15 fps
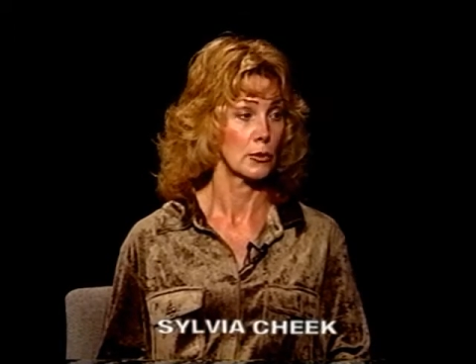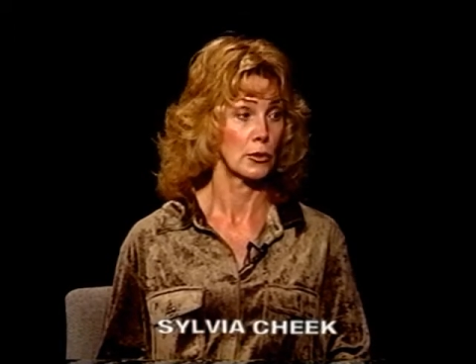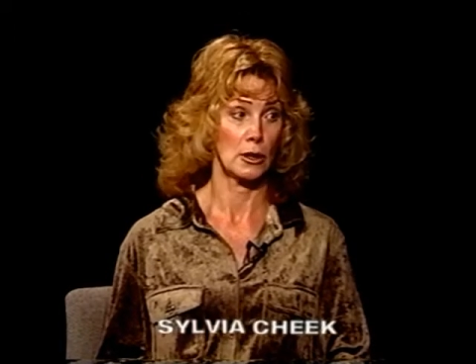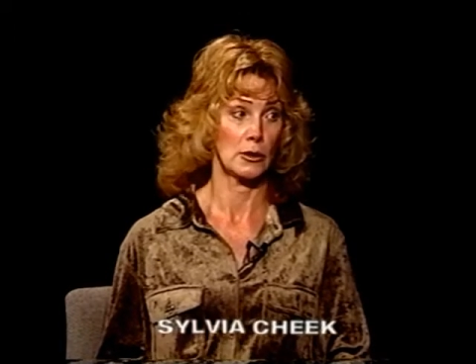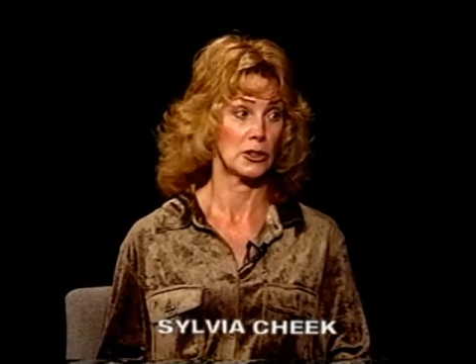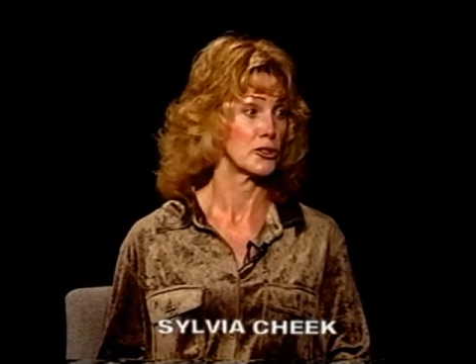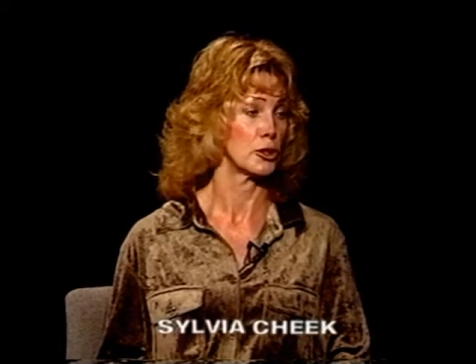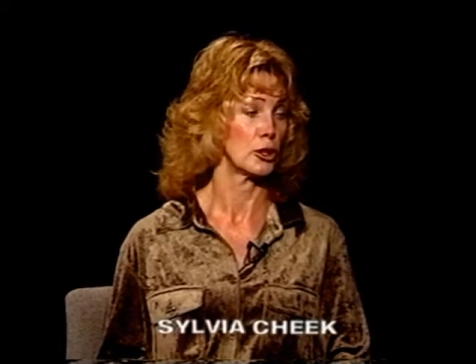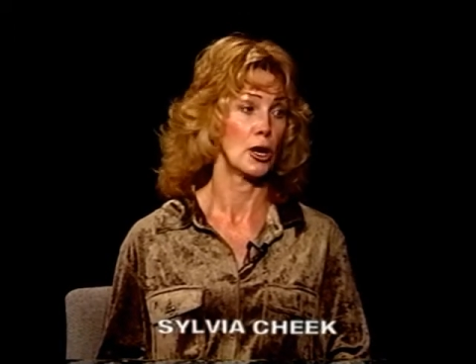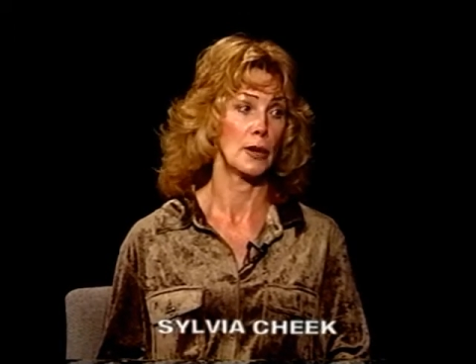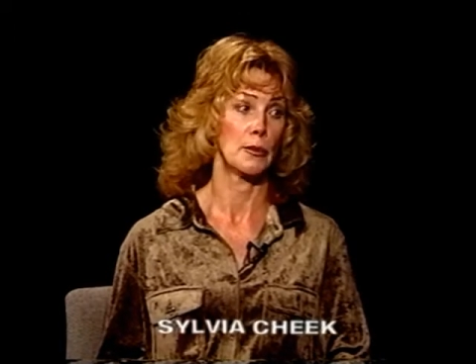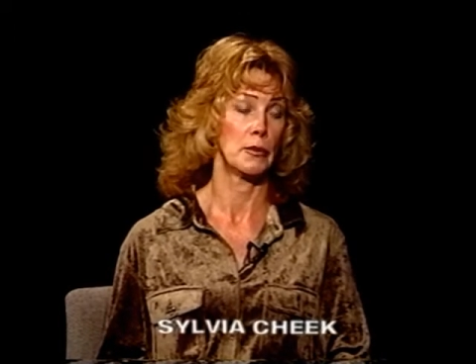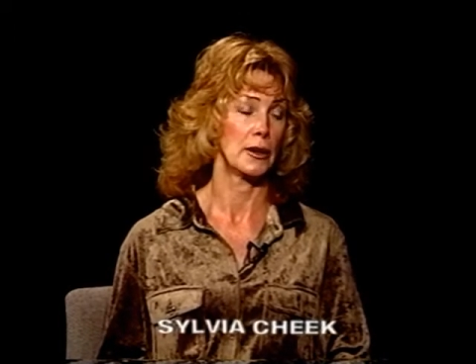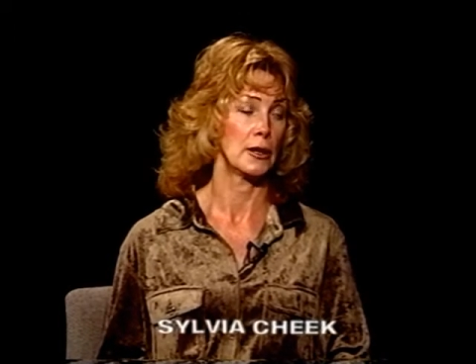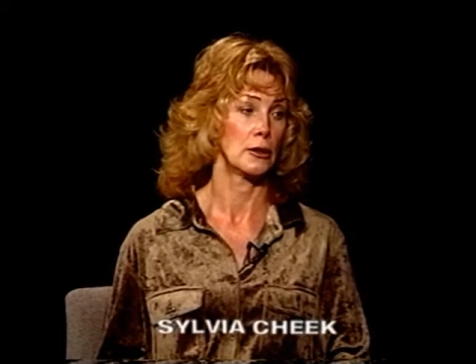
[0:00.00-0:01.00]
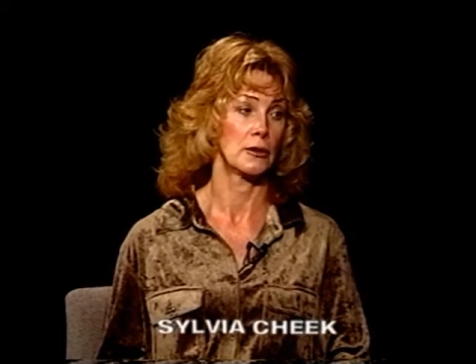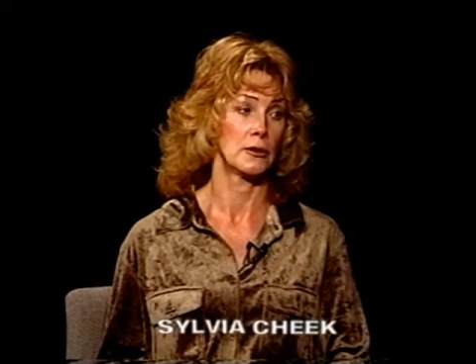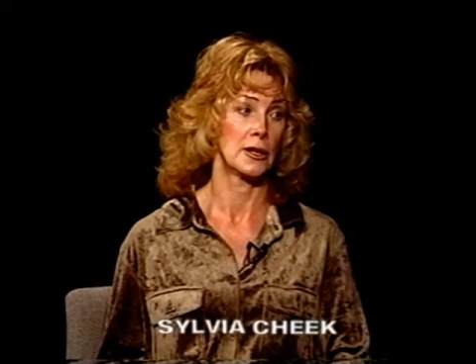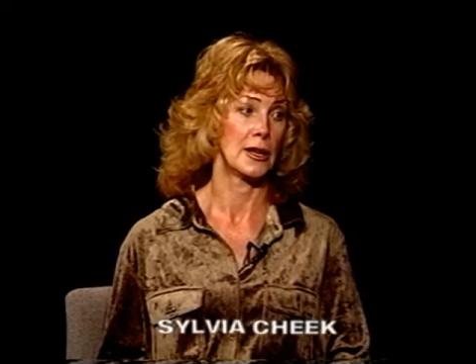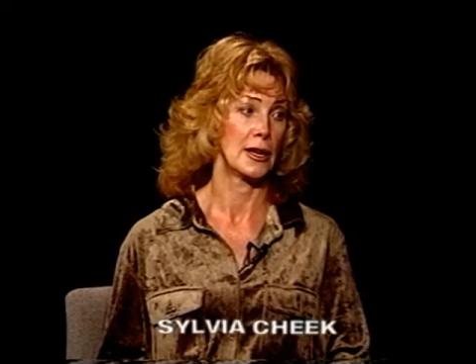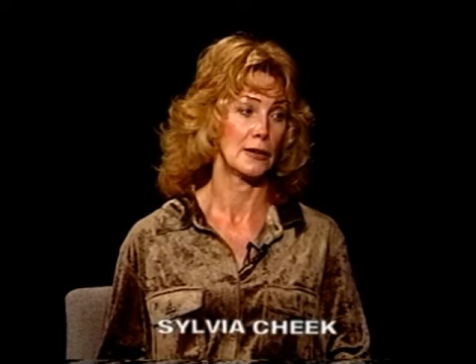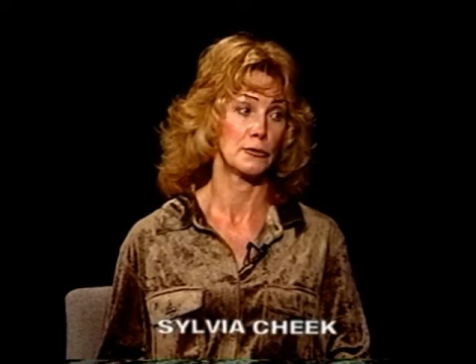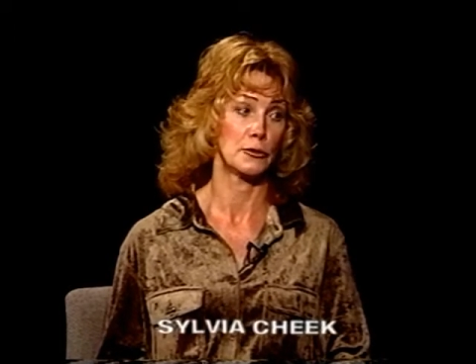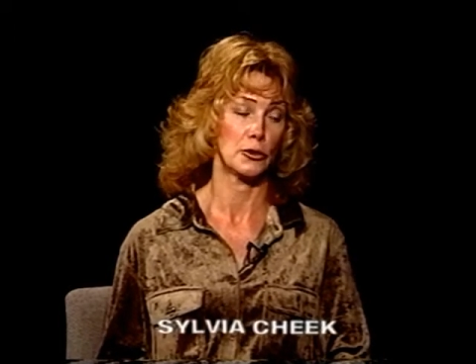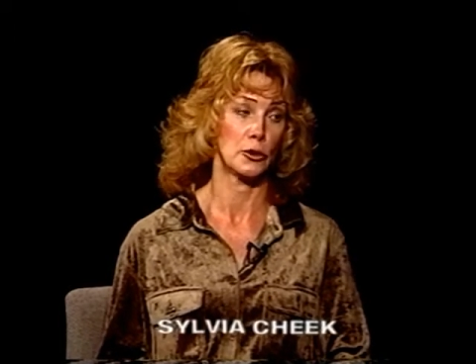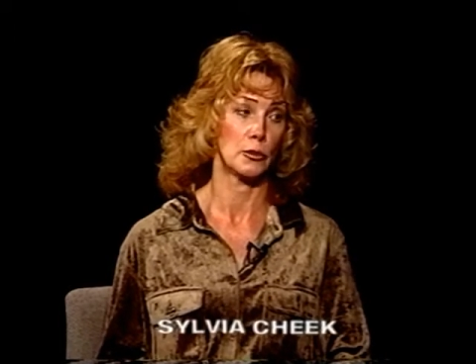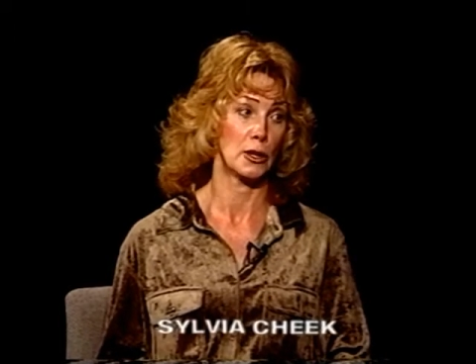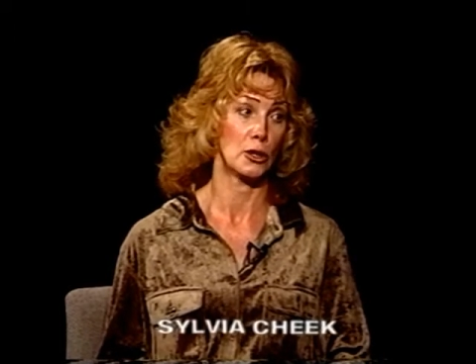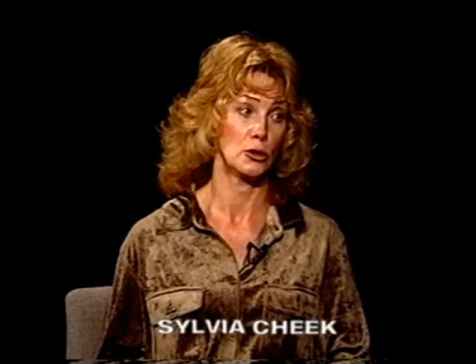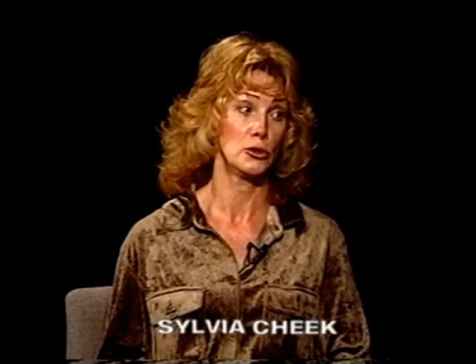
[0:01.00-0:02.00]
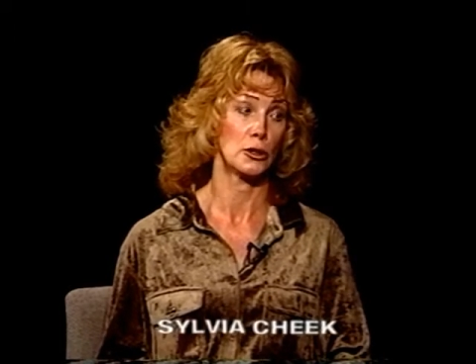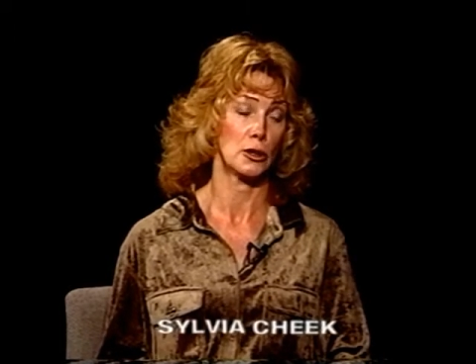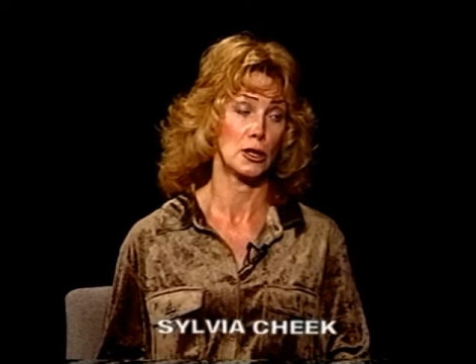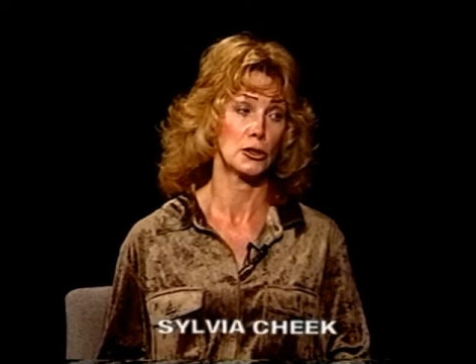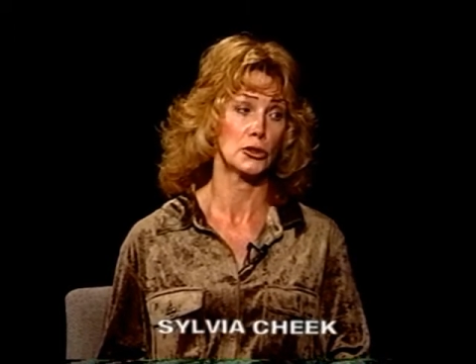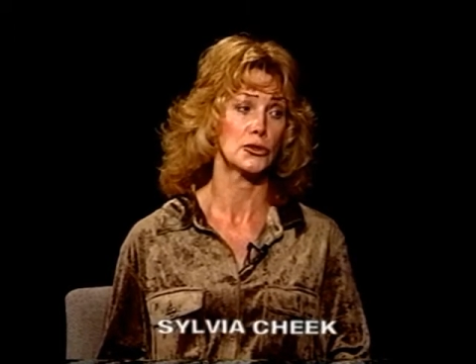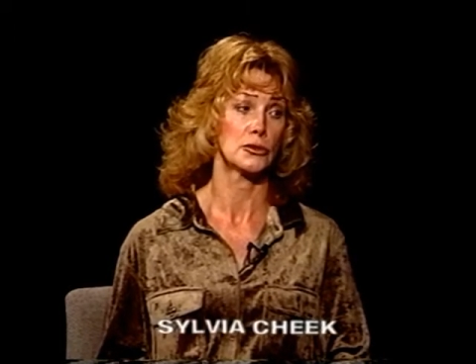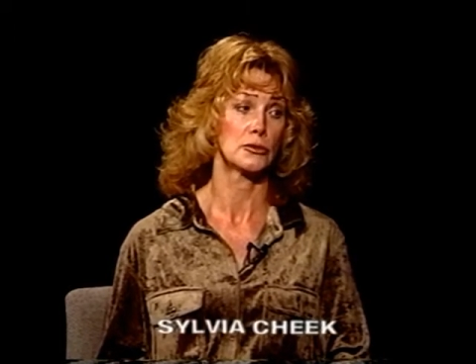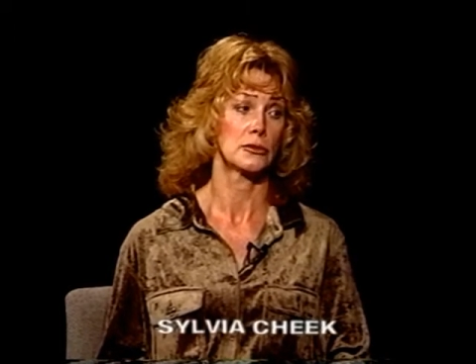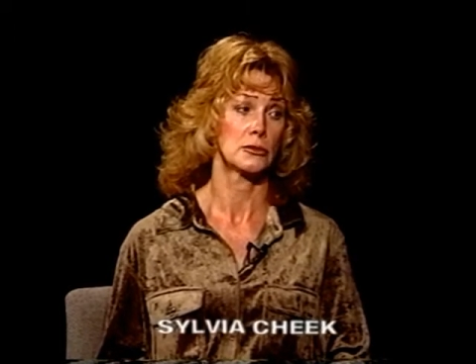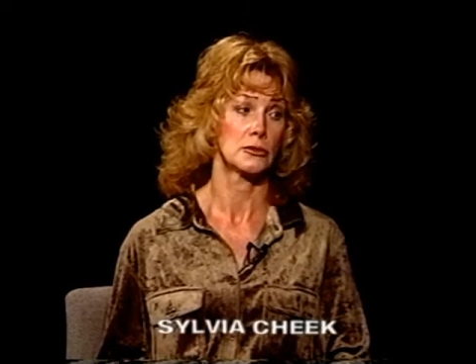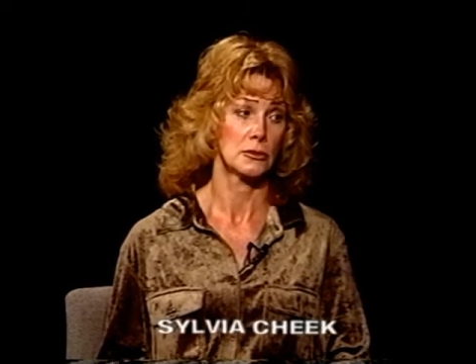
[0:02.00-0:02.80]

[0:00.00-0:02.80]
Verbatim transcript: Well, it's a lot better than after the Botox.